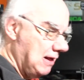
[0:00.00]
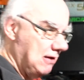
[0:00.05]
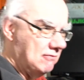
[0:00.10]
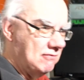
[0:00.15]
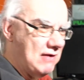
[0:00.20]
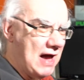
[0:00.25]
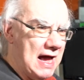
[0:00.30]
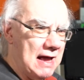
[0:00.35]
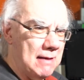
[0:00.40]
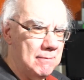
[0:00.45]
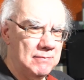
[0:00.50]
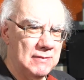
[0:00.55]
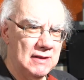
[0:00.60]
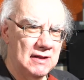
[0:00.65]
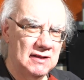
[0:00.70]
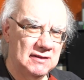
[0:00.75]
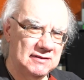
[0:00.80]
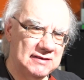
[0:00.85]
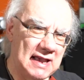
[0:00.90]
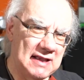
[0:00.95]
that
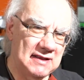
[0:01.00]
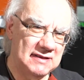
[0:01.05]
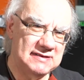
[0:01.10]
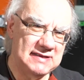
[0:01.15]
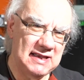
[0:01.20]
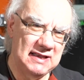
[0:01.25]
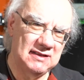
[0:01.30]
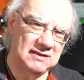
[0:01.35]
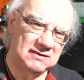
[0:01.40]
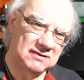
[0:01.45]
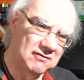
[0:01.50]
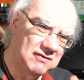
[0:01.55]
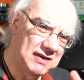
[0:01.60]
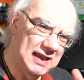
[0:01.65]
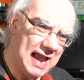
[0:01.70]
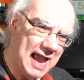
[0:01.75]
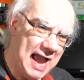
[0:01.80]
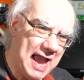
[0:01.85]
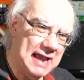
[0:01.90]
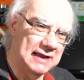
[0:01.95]
takes it to the
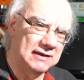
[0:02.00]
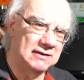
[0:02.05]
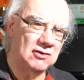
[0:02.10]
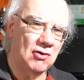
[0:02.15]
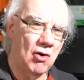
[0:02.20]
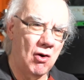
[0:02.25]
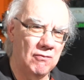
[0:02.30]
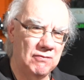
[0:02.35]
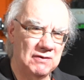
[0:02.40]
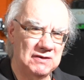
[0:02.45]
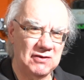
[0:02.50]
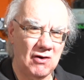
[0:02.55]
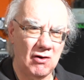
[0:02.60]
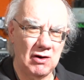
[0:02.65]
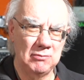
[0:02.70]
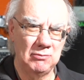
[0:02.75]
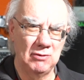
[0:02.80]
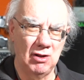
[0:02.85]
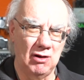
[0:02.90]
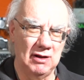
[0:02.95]
end of the
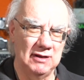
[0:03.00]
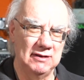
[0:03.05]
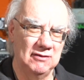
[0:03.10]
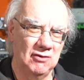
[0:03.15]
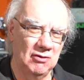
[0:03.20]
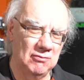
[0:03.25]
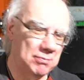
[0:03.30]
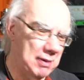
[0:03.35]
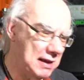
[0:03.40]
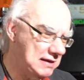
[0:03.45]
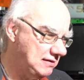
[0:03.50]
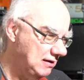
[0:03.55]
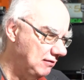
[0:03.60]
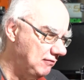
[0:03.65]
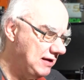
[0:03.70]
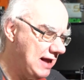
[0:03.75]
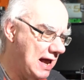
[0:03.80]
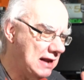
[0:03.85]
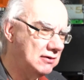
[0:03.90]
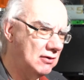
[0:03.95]
timeline, basically
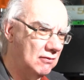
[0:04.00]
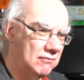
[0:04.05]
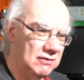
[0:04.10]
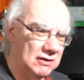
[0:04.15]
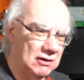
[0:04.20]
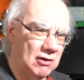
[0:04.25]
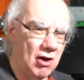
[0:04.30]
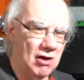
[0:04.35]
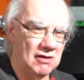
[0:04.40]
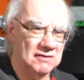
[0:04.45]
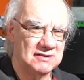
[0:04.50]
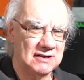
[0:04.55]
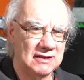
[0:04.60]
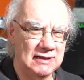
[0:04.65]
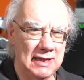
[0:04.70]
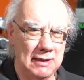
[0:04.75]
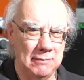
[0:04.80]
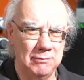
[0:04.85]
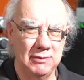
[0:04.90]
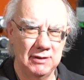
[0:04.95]
the end of the last
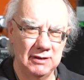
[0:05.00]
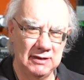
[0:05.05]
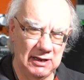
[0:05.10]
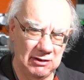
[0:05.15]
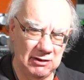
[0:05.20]
clip, and